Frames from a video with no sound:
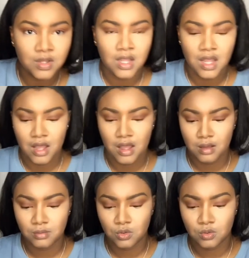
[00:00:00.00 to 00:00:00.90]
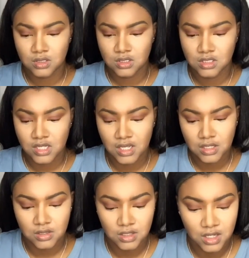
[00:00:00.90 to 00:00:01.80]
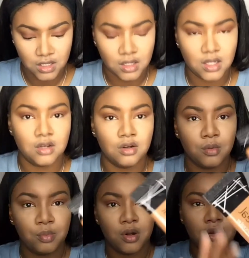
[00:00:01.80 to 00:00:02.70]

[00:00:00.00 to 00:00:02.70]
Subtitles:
I'm going to take the LA Girl Pro